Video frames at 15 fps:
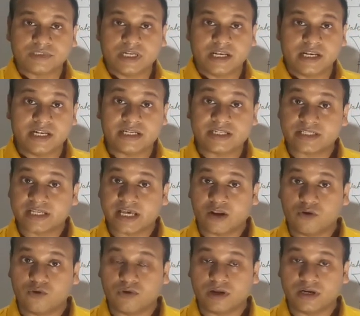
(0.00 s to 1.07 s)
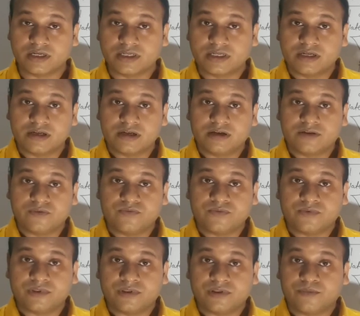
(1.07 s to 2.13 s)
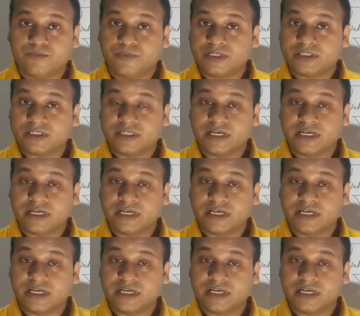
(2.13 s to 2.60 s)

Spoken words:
Less shallower means